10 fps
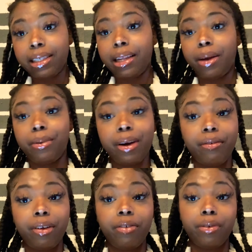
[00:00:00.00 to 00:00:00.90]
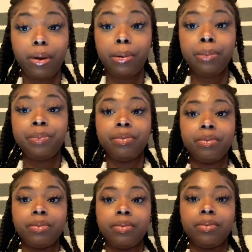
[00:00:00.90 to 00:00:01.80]
like whatever you feel
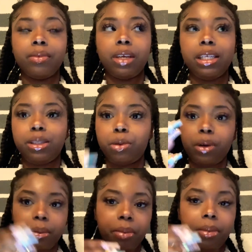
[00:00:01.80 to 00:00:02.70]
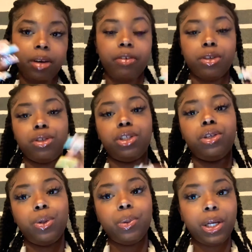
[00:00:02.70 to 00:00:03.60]
it's going to be beneficial to
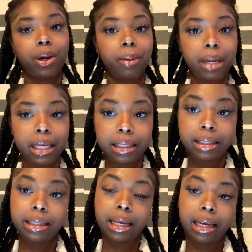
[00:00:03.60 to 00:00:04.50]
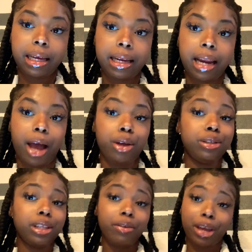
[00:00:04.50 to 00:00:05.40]
you and your peace and how you
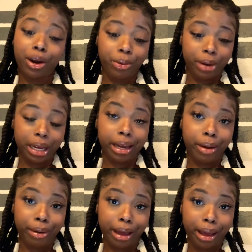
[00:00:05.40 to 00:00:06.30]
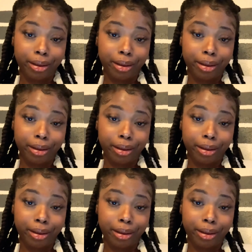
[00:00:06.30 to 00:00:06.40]
self-care queen okay